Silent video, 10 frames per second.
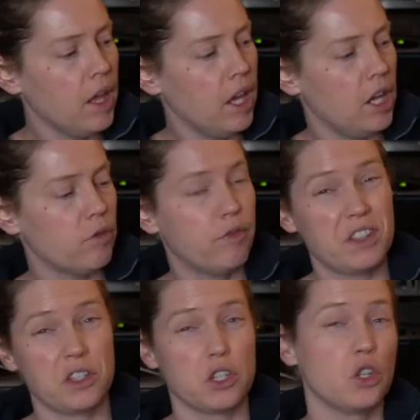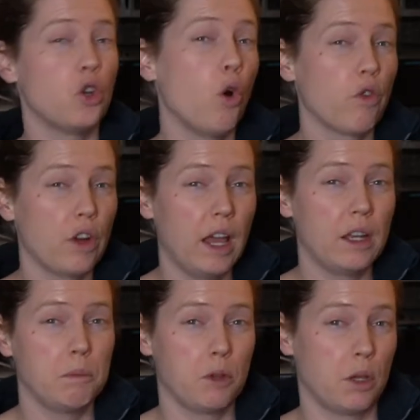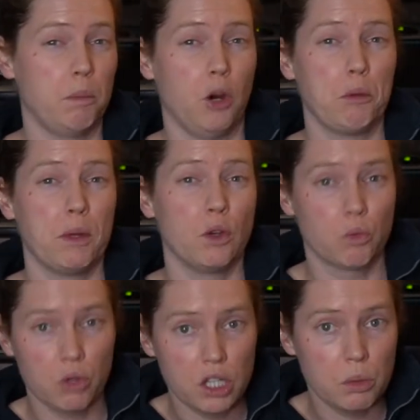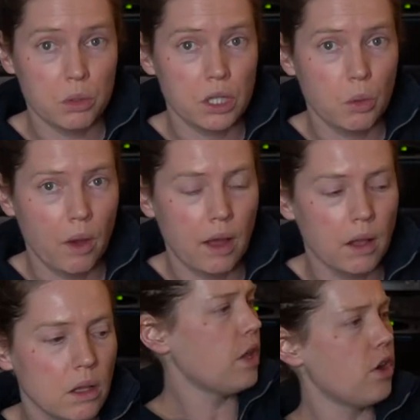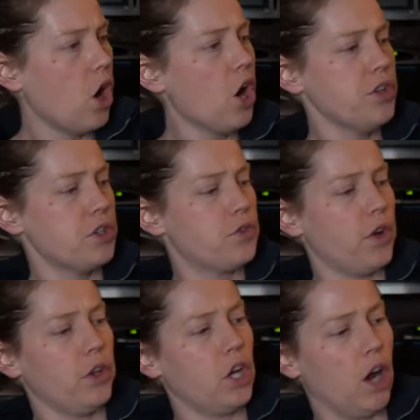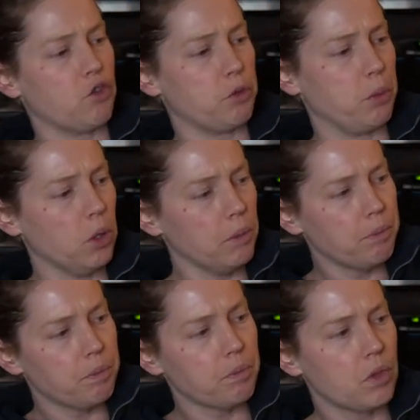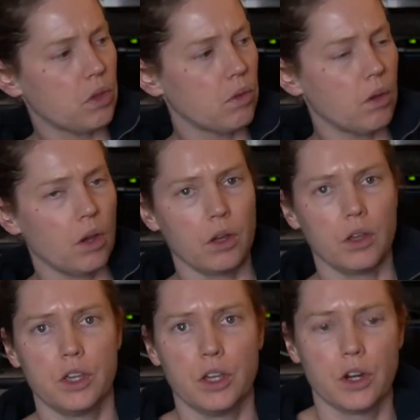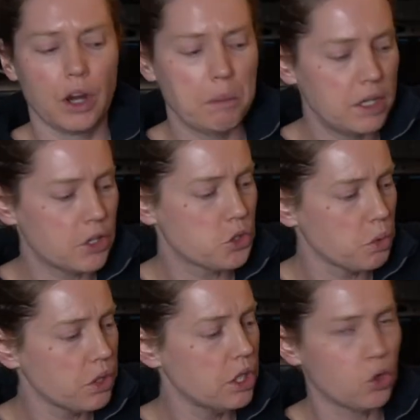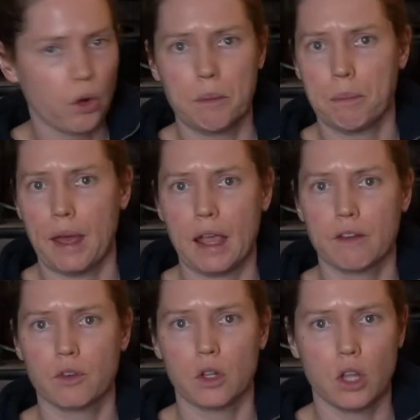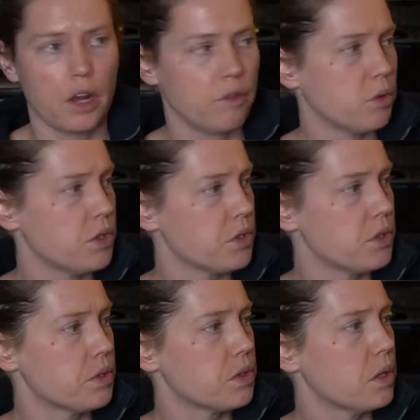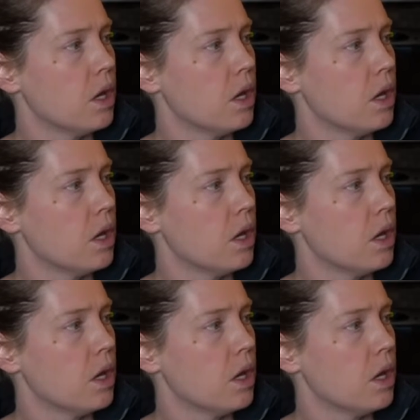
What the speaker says: It fits into an overhead compartment really, really well. And the harness is fairly comfortable here. I mean, it's really a great bag for a lot of reasons.